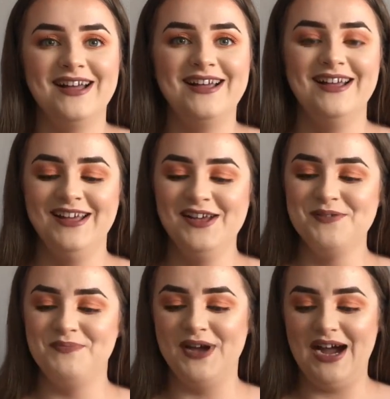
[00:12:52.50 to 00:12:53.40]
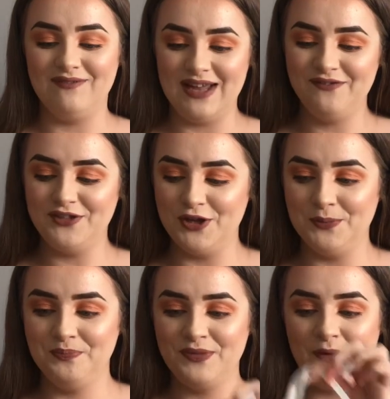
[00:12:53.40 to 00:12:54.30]
but I've left
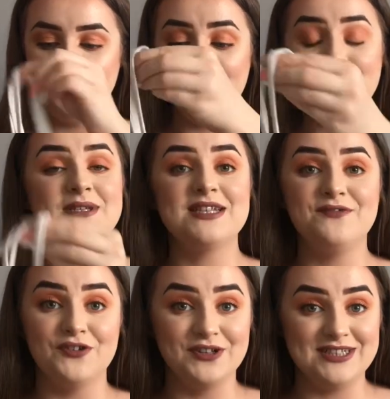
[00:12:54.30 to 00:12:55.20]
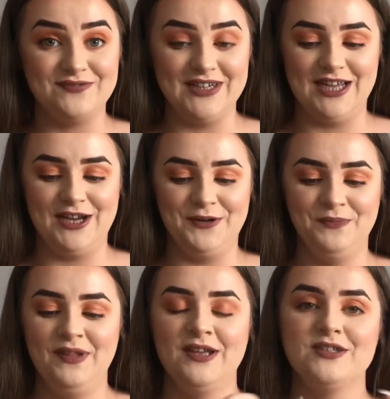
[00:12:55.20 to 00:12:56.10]
them purposely for this video.
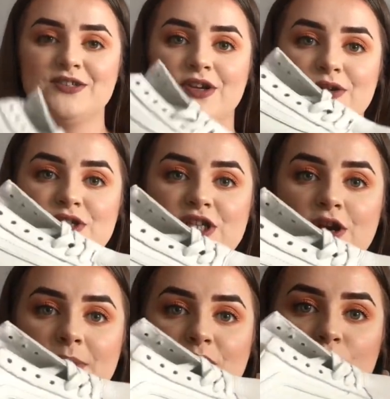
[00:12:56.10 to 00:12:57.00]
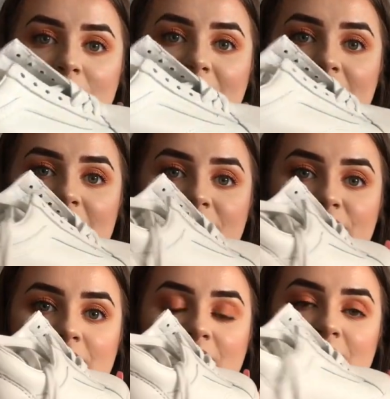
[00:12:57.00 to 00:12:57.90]
So she got me the white
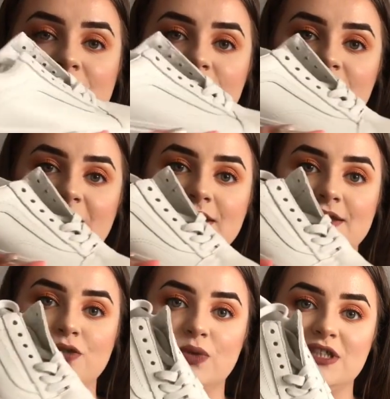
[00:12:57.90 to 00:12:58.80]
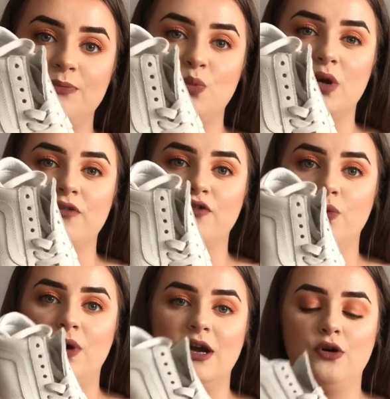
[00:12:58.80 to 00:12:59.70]
leather Vans, which I've been wanting for a
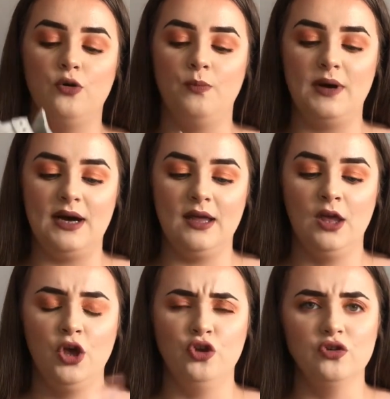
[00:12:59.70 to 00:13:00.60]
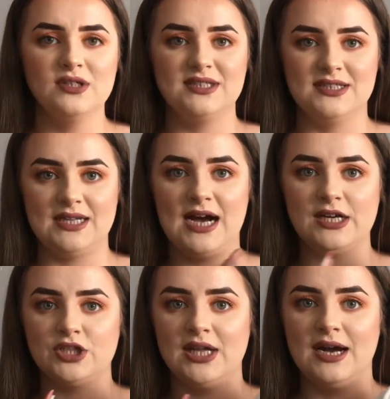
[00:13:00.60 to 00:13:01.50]
while. My younger sister
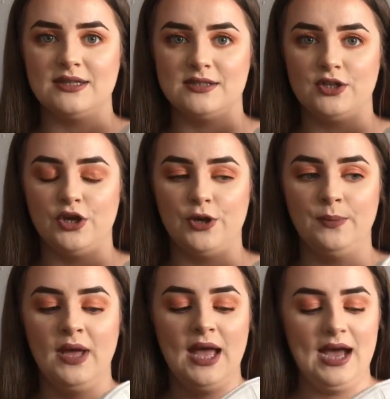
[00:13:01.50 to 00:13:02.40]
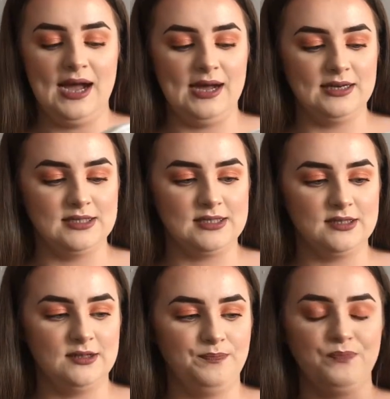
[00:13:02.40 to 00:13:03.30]
actually has them and
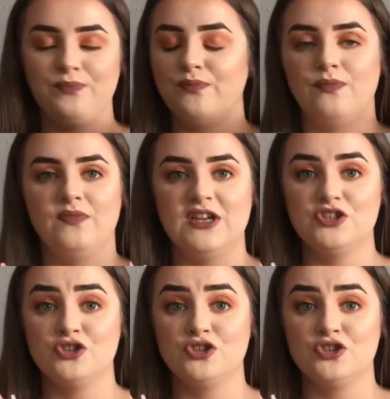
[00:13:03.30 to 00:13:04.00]
they